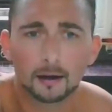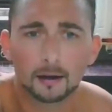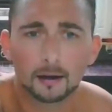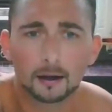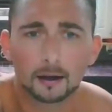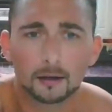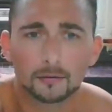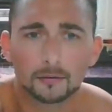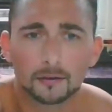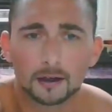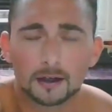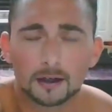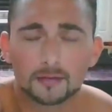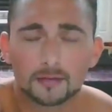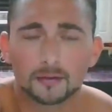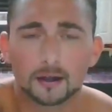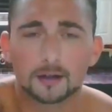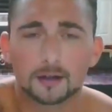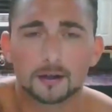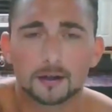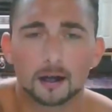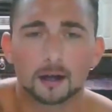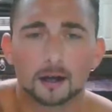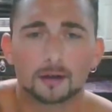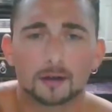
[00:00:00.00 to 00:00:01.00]
The first
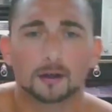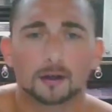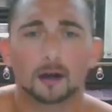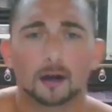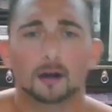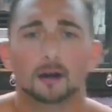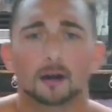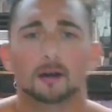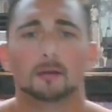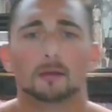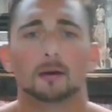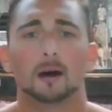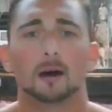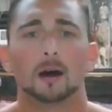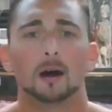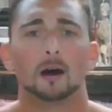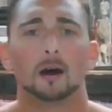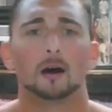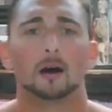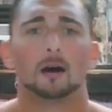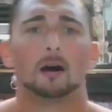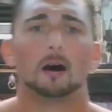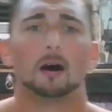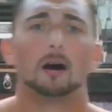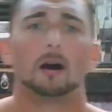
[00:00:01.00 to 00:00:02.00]
version I'll show you,
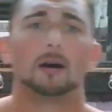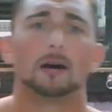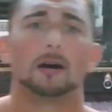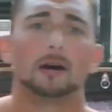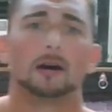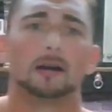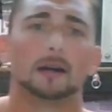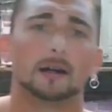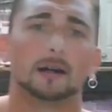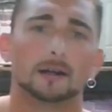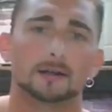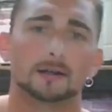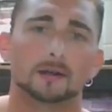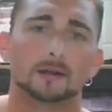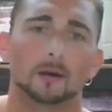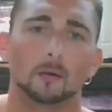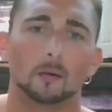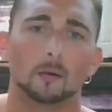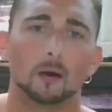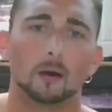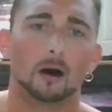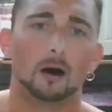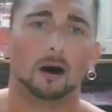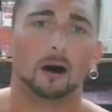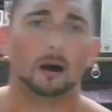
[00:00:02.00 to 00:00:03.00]
all you need is a
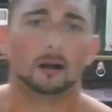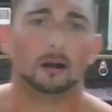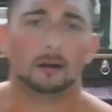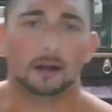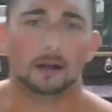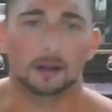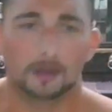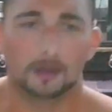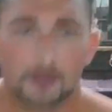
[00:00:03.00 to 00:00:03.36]
wall or a